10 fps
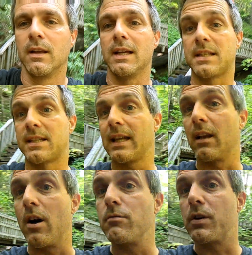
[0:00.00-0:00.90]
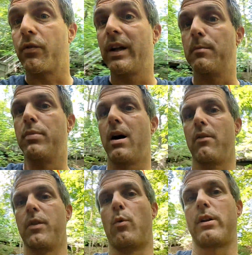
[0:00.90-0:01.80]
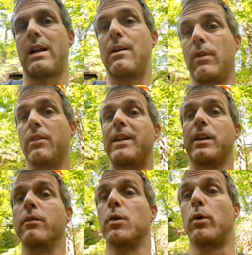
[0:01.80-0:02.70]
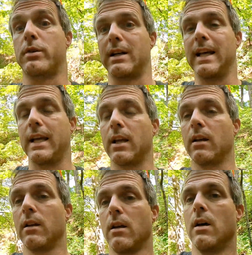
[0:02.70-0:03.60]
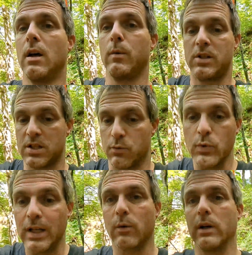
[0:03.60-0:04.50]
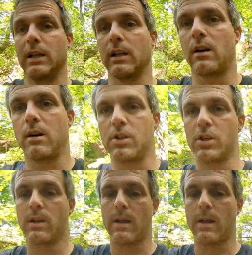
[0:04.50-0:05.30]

is still 100 feet above the water level of that underwater lake, which is really, really large